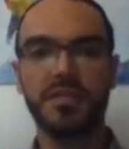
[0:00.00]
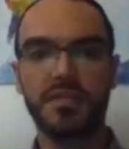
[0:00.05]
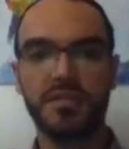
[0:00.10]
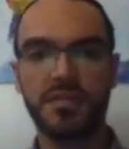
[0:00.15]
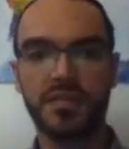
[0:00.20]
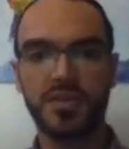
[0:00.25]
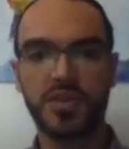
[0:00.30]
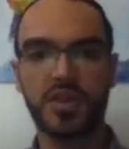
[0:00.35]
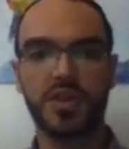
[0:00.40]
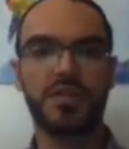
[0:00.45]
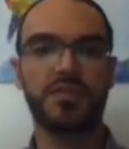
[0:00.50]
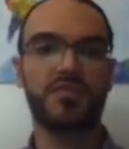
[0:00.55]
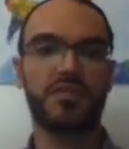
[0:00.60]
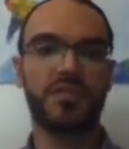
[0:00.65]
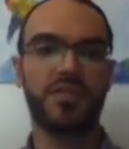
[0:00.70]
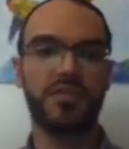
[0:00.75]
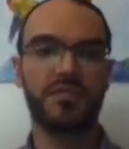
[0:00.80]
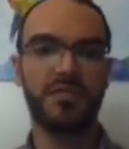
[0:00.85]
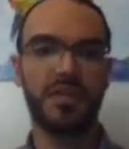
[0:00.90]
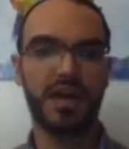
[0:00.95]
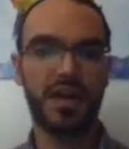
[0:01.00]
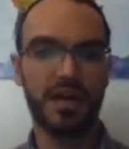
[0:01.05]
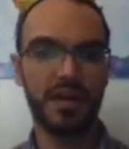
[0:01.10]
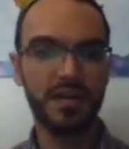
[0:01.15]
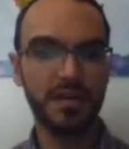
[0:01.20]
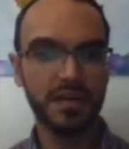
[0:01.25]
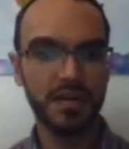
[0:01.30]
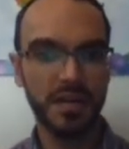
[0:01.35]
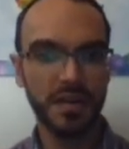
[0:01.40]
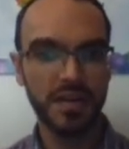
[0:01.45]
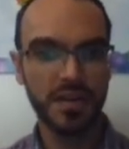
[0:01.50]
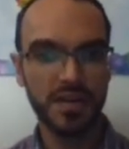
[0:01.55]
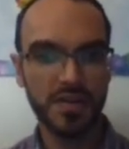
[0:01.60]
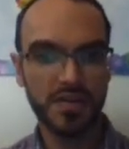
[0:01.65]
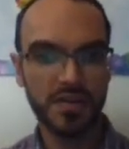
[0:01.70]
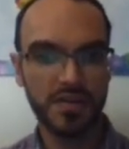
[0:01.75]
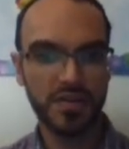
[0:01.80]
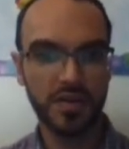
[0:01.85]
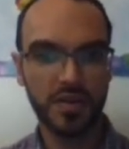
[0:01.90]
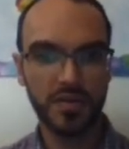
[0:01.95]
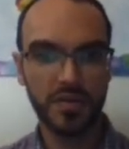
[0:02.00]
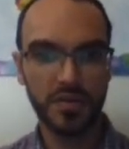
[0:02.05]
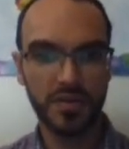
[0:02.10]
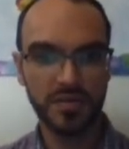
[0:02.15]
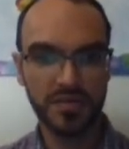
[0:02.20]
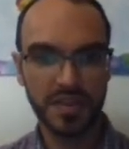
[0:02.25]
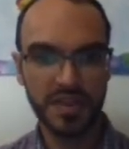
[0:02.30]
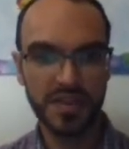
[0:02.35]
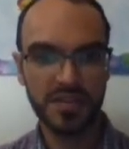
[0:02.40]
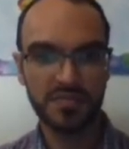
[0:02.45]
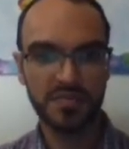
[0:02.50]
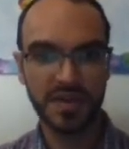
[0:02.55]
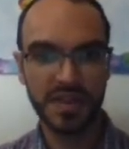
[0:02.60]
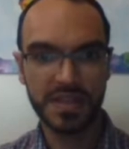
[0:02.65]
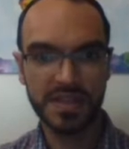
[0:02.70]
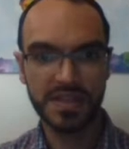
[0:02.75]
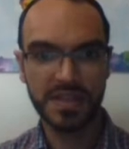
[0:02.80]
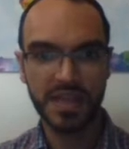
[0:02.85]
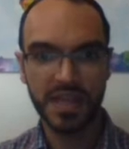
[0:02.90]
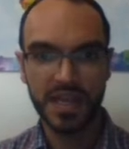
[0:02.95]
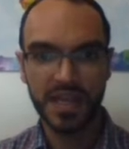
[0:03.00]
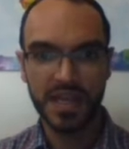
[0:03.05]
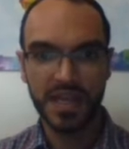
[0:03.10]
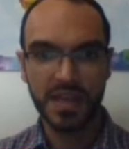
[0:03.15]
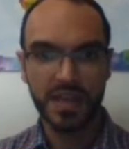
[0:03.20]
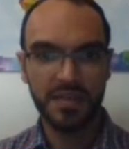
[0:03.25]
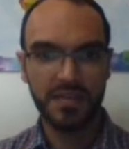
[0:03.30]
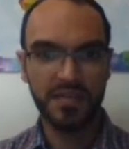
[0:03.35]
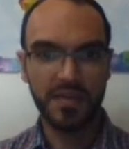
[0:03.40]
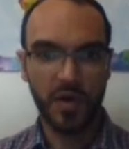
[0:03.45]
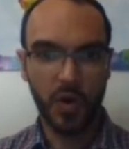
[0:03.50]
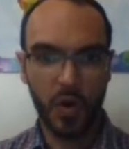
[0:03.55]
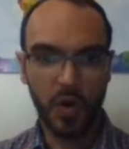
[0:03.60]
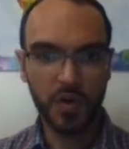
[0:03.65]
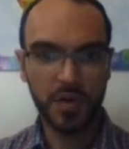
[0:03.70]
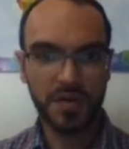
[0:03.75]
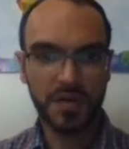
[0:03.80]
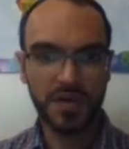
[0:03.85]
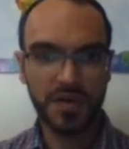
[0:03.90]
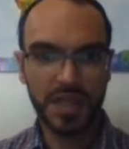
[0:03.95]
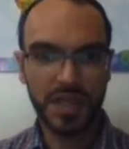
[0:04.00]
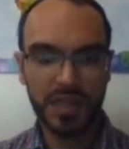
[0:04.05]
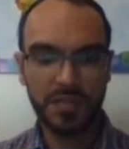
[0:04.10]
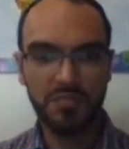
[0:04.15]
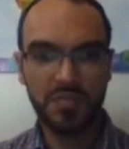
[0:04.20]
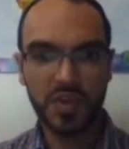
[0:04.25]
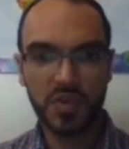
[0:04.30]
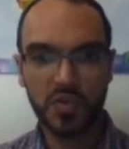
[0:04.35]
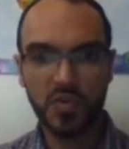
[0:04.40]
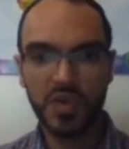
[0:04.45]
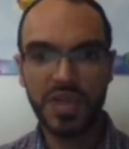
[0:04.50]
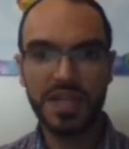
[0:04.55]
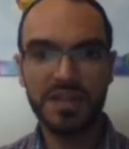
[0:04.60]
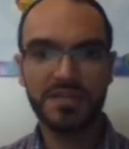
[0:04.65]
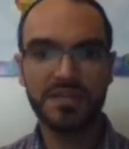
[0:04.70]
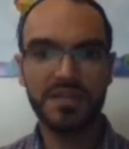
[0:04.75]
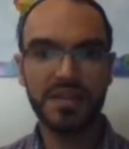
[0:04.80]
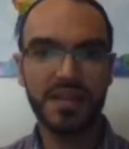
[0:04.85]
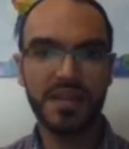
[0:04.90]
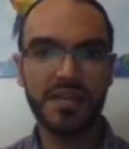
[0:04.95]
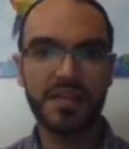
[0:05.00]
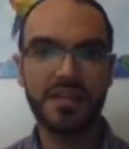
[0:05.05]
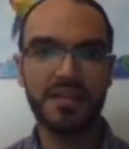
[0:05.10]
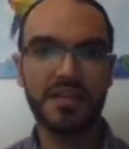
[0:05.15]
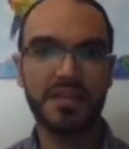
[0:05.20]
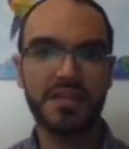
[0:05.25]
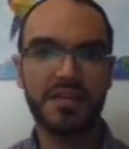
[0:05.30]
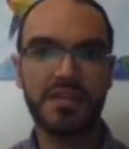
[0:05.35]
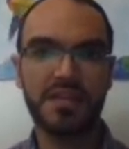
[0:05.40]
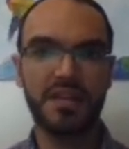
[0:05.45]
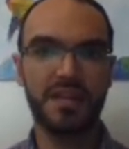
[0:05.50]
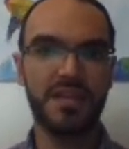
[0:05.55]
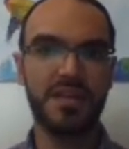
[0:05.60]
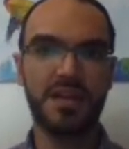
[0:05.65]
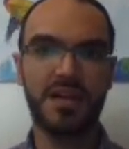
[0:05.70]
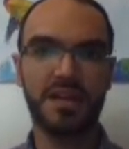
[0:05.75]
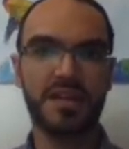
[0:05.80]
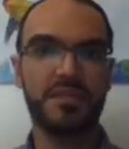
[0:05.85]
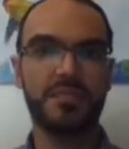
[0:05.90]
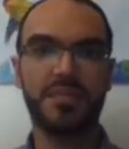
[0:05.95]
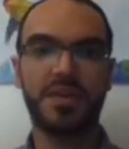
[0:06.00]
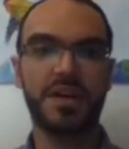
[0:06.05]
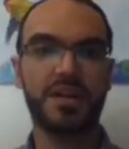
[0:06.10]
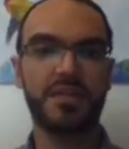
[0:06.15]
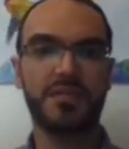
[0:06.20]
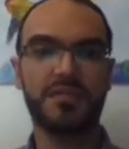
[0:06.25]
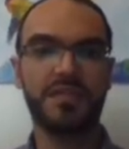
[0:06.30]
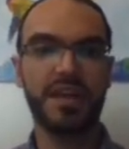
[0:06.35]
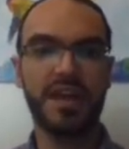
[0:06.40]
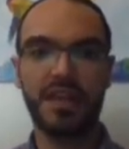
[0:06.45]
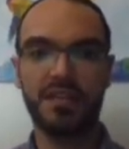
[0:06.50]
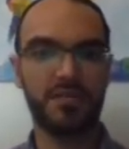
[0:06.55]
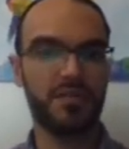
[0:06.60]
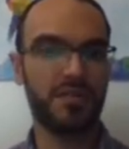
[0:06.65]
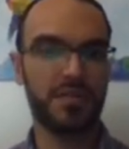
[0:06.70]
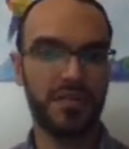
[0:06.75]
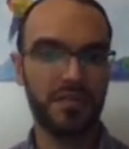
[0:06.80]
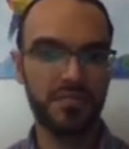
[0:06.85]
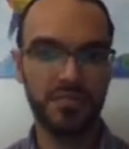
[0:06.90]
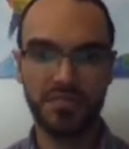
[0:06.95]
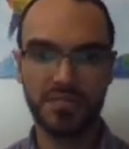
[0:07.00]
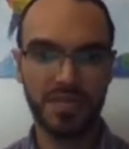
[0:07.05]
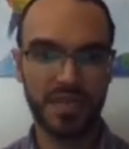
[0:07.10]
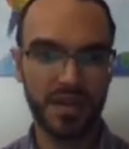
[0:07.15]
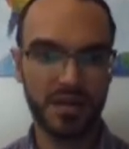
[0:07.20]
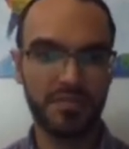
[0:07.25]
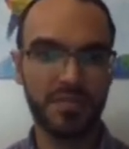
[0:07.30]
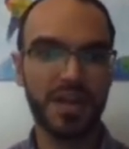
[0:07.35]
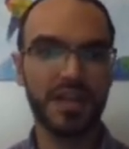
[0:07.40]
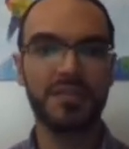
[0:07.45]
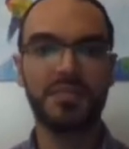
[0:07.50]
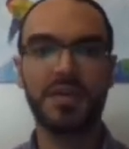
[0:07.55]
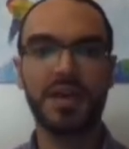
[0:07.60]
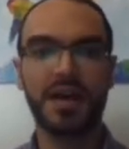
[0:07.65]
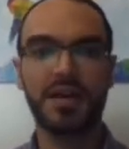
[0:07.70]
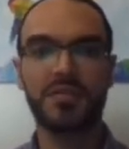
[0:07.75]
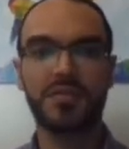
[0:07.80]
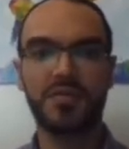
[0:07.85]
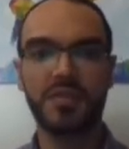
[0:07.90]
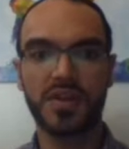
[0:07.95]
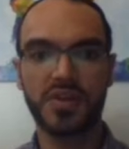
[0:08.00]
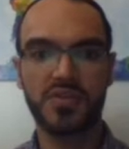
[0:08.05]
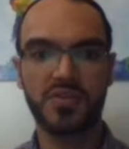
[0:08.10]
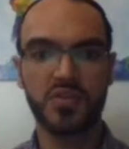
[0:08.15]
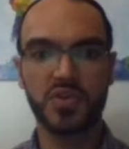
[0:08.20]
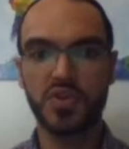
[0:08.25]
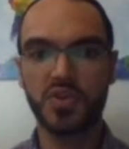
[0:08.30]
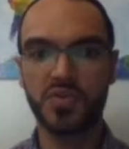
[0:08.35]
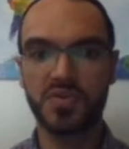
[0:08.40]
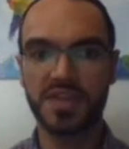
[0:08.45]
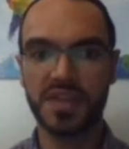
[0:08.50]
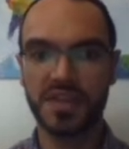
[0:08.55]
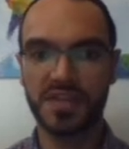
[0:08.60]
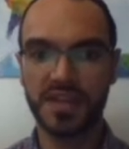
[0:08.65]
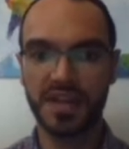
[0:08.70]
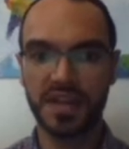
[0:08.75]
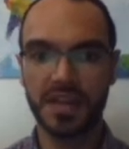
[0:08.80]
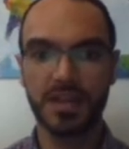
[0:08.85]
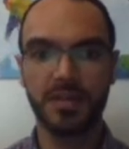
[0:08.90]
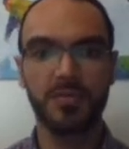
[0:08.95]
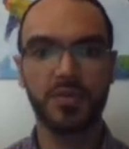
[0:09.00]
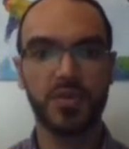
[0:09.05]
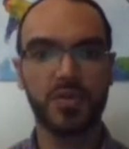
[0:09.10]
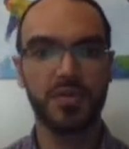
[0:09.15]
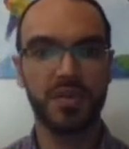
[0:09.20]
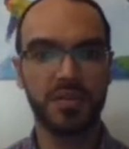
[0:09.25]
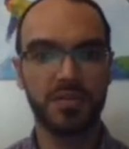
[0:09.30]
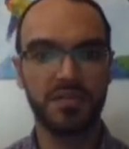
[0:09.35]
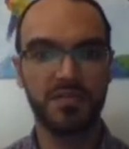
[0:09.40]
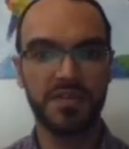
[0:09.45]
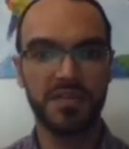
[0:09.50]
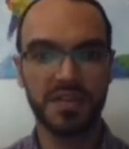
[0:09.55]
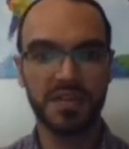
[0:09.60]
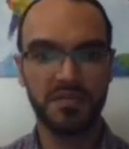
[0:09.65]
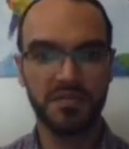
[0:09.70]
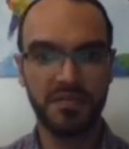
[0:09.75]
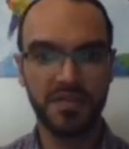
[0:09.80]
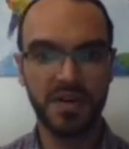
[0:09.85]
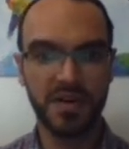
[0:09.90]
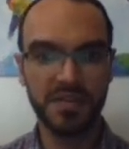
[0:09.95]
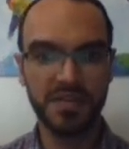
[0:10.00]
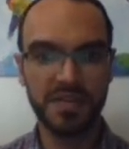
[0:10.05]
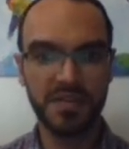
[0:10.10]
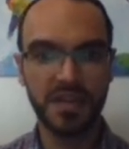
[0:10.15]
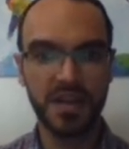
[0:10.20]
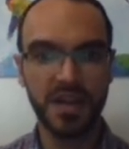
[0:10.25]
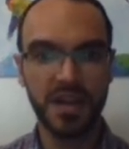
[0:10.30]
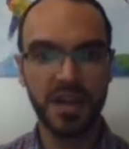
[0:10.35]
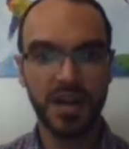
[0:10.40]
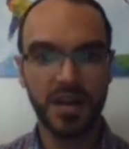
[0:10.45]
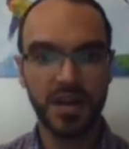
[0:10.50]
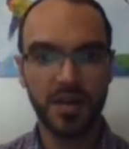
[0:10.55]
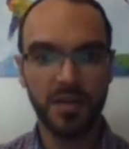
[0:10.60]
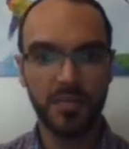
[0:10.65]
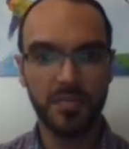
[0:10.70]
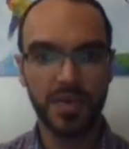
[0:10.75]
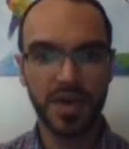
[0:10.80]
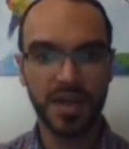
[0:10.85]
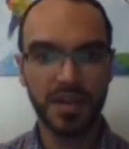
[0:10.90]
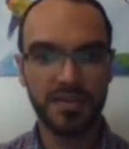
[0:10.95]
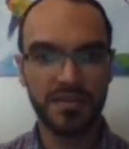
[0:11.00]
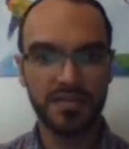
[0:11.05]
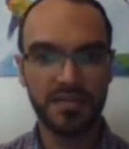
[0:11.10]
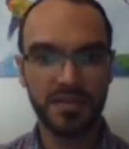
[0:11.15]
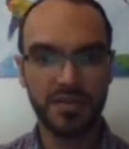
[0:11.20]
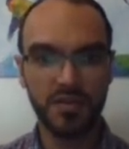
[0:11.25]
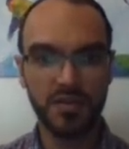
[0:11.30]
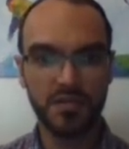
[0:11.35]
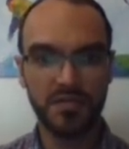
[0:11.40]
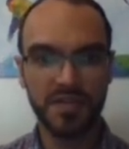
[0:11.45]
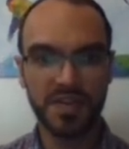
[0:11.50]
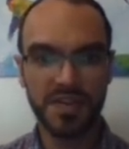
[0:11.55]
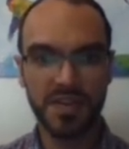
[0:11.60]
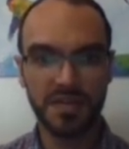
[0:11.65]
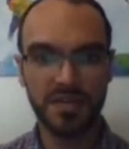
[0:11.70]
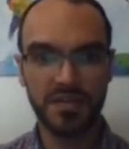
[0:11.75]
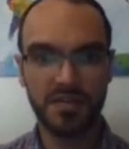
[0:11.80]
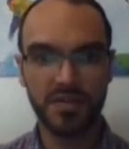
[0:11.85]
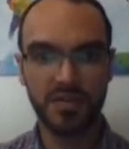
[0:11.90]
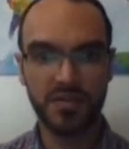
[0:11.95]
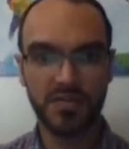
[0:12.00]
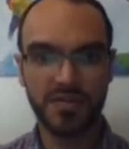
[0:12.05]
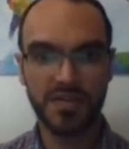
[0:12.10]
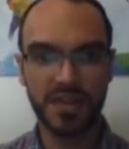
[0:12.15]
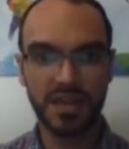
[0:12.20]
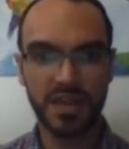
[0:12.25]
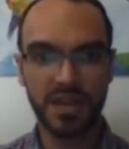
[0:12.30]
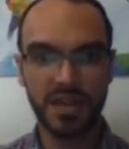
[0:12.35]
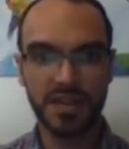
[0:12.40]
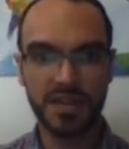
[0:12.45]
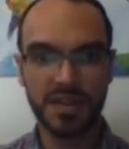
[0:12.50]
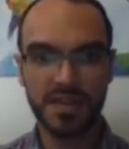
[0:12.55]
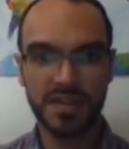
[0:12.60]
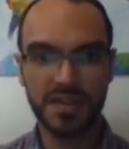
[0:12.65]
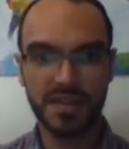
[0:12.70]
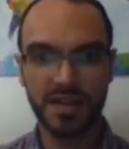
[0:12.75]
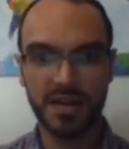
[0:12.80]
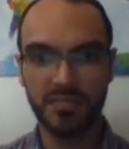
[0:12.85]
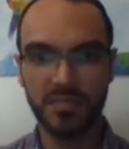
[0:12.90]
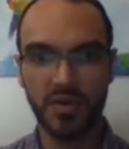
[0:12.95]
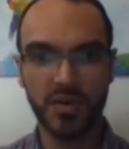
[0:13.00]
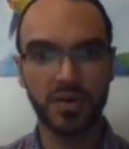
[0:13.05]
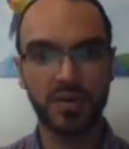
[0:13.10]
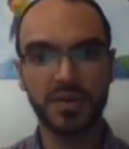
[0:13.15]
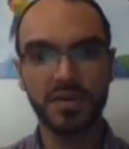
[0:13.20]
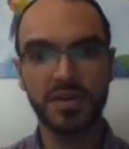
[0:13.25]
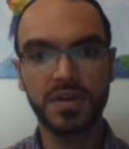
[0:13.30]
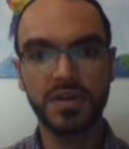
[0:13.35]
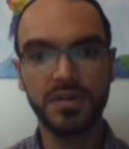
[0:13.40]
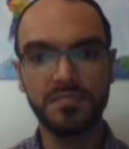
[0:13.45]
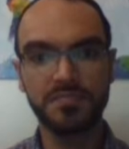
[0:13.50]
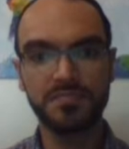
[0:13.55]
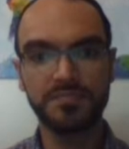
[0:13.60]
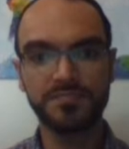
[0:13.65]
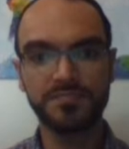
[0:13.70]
the children of R. So these ones. The order in between these is not part of the algorithm. There might be other ways to choose exactly which one to visit first, but you visit those in some order.